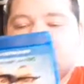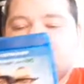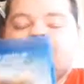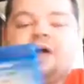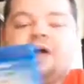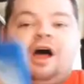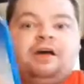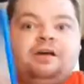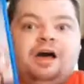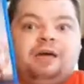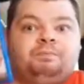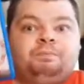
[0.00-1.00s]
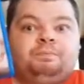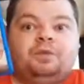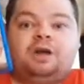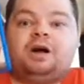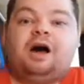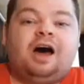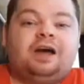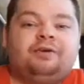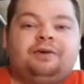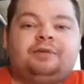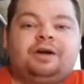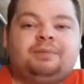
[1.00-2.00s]
But I
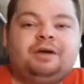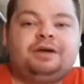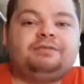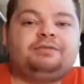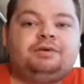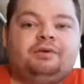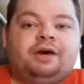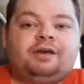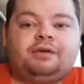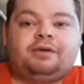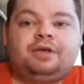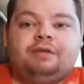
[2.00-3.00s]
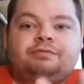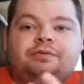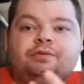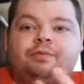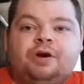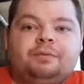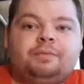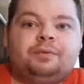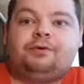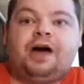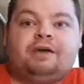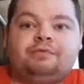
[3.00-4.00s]
highly recommend it if you want to
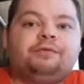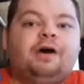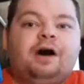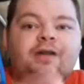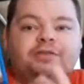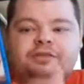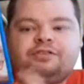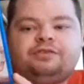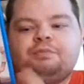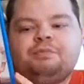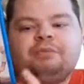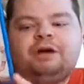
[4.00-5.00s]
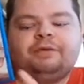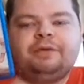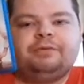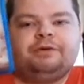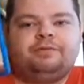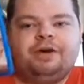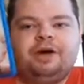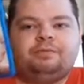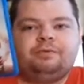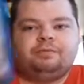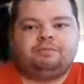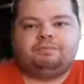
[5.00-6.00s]
laugh a lot. This is probably a movie I
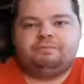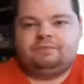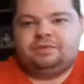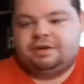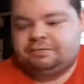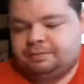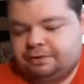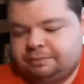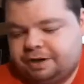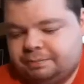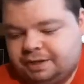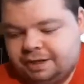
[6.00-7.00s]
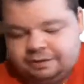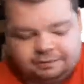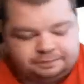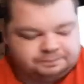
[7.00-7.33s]
would definitely recommend.